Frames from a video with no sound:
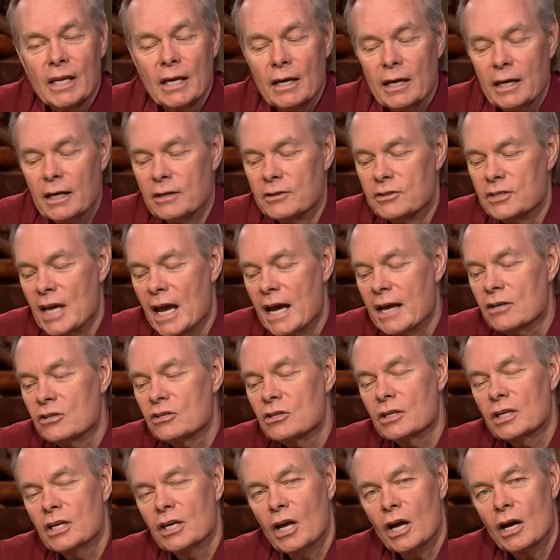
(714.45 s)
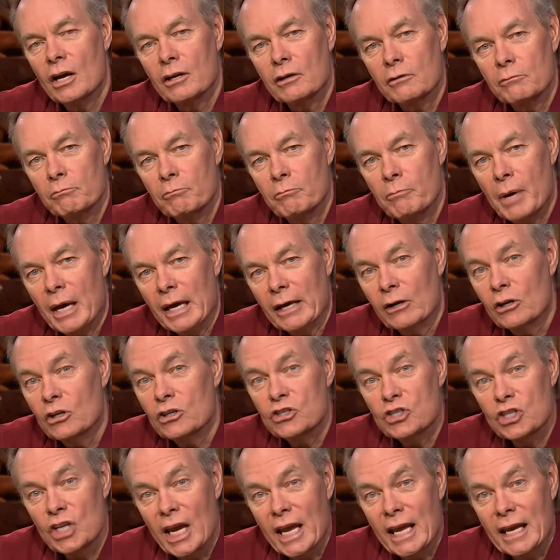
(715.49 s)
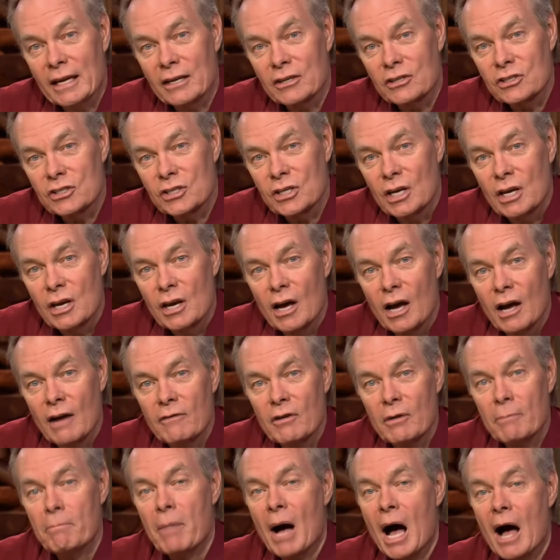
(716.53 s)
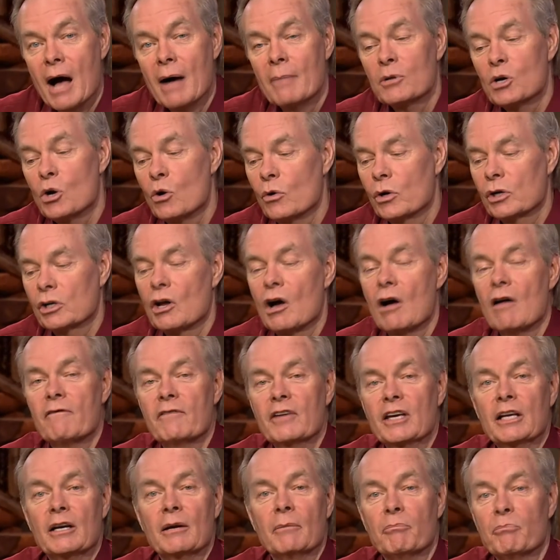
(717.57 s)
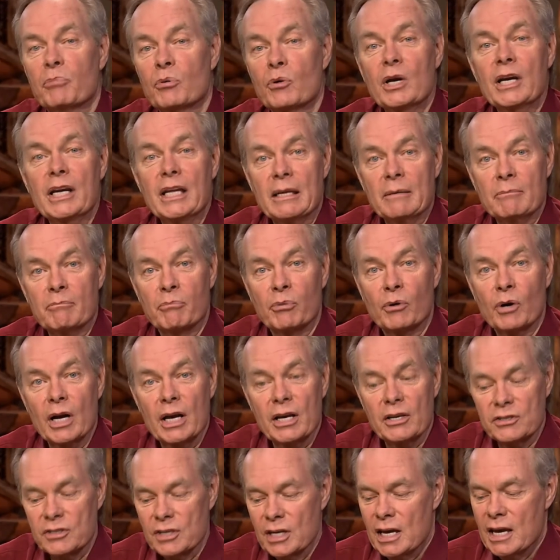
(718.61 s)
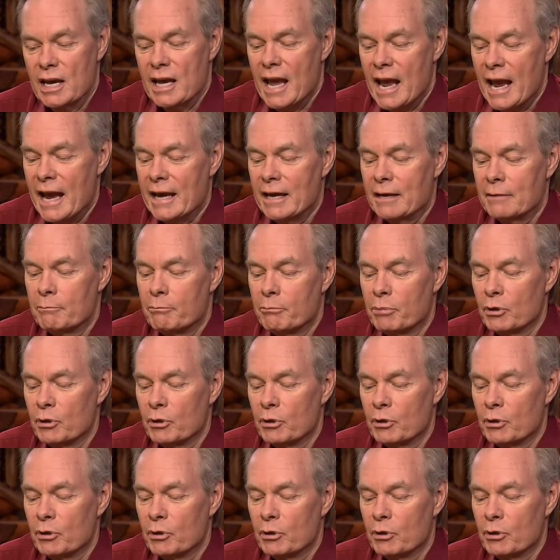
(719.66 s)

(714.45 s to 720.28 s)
It's actually a better chance of a bomb going off in a printing press and